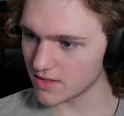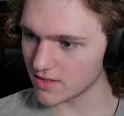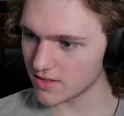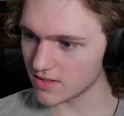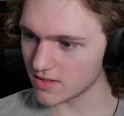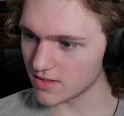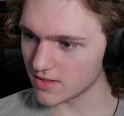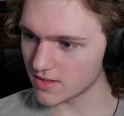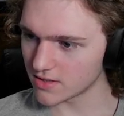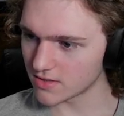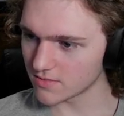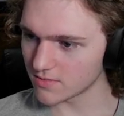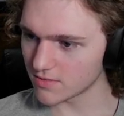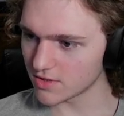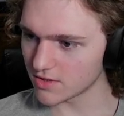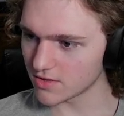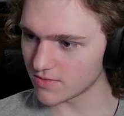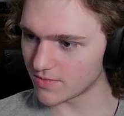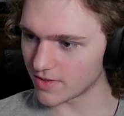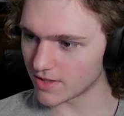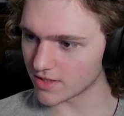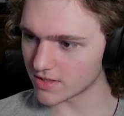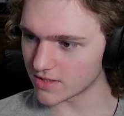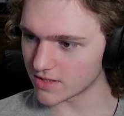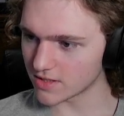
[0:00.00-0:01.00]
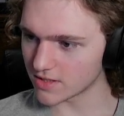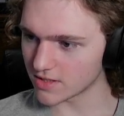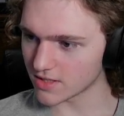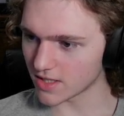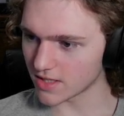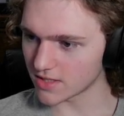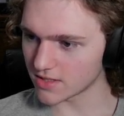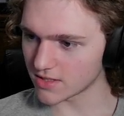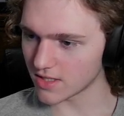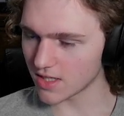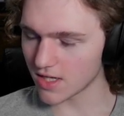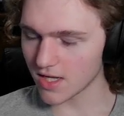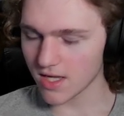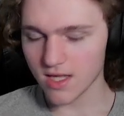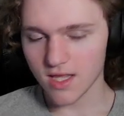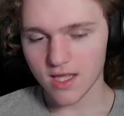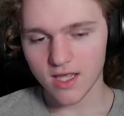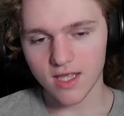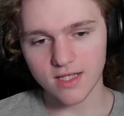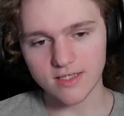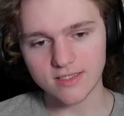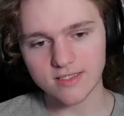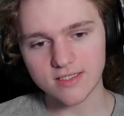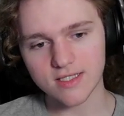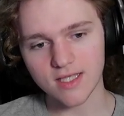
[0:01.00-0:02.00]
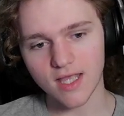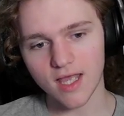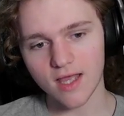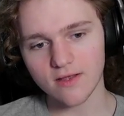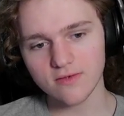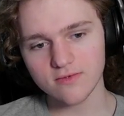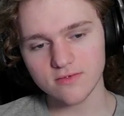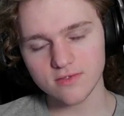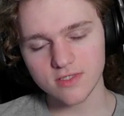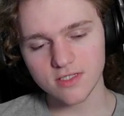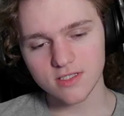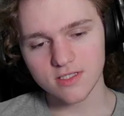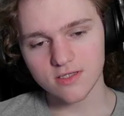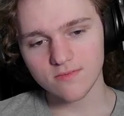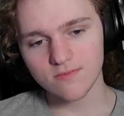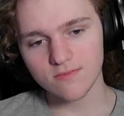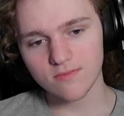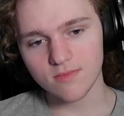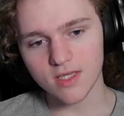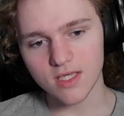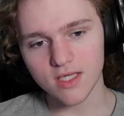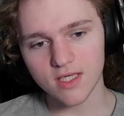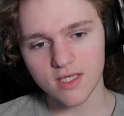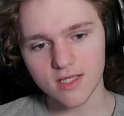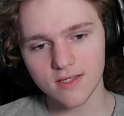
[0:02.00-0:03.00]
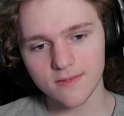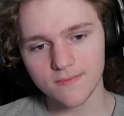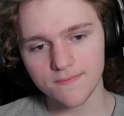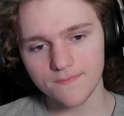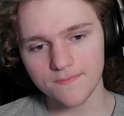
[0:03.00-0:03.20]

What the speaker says: He's immune to pesticides. It sounds to me